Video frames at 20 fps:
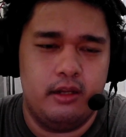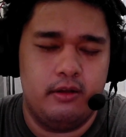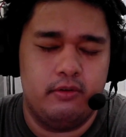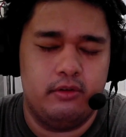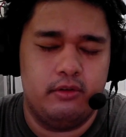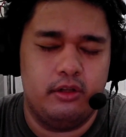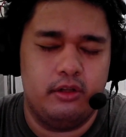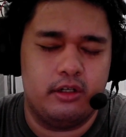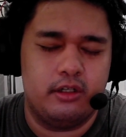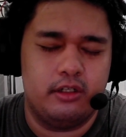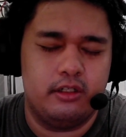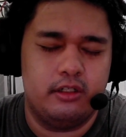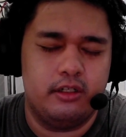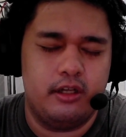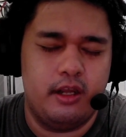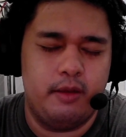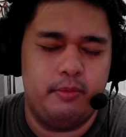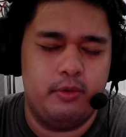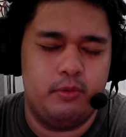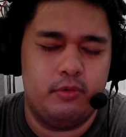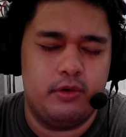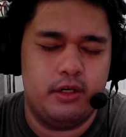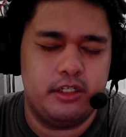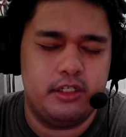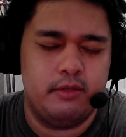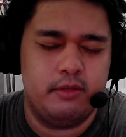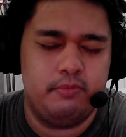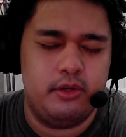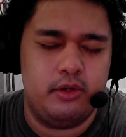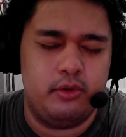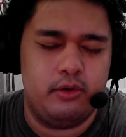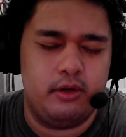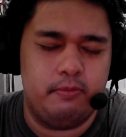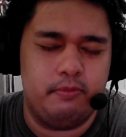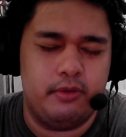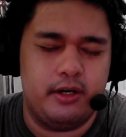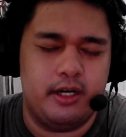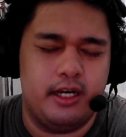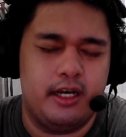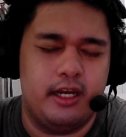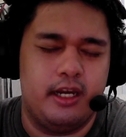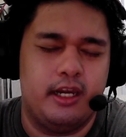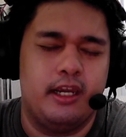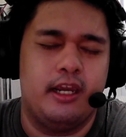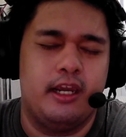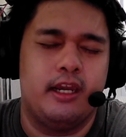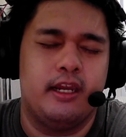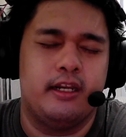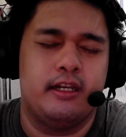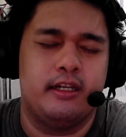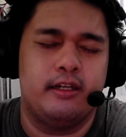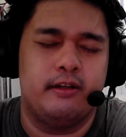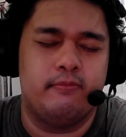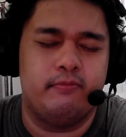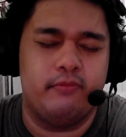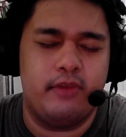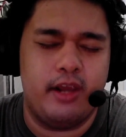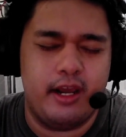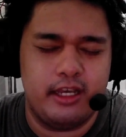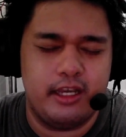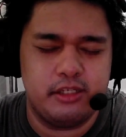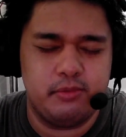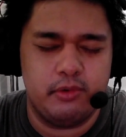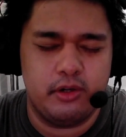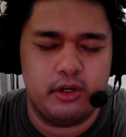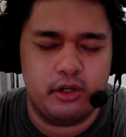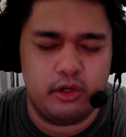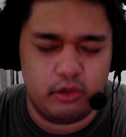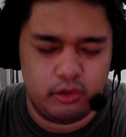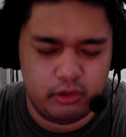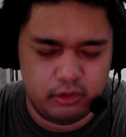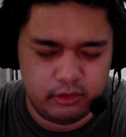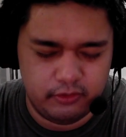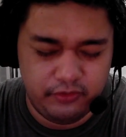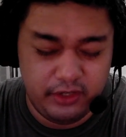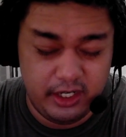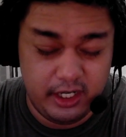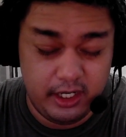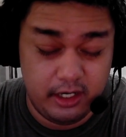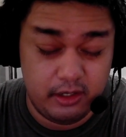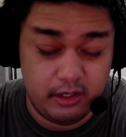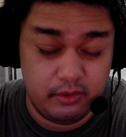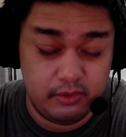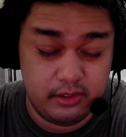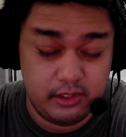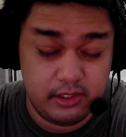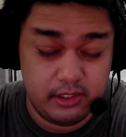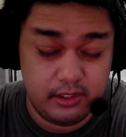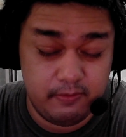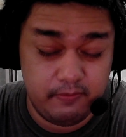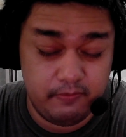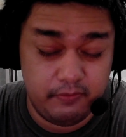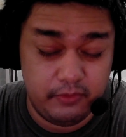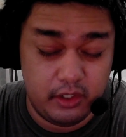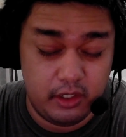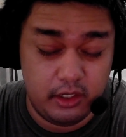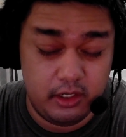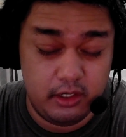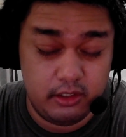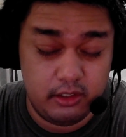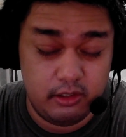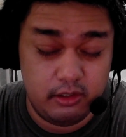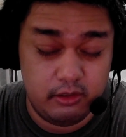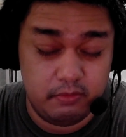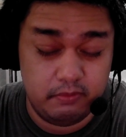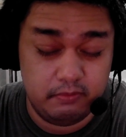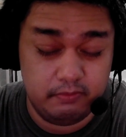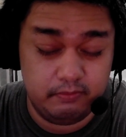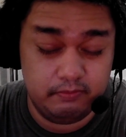Look, I've been watching PewDiePie and Asmongold videos on YouTube.